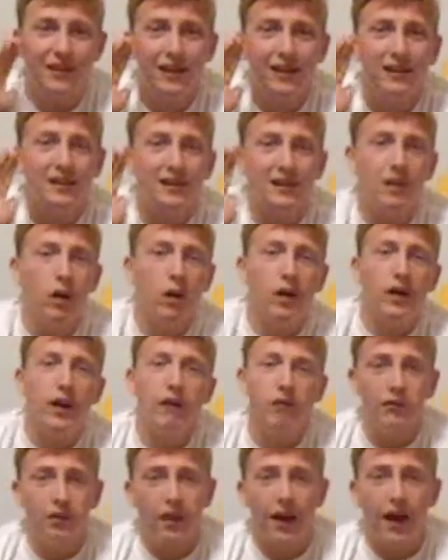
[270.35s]
they're just going
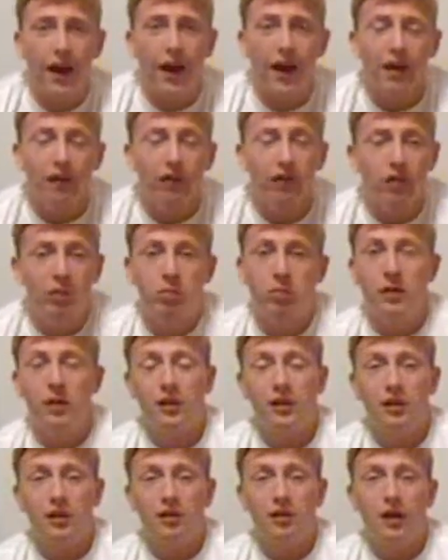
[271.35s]
after
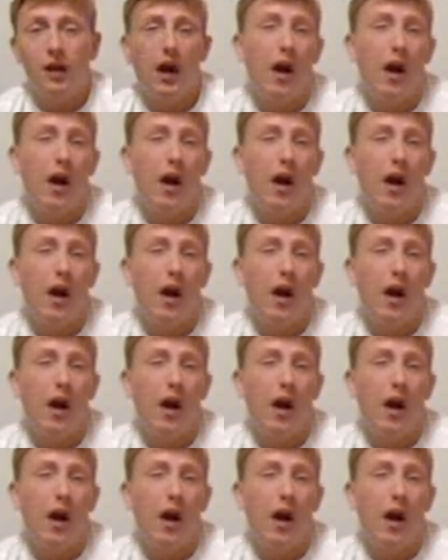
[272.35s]
everybody.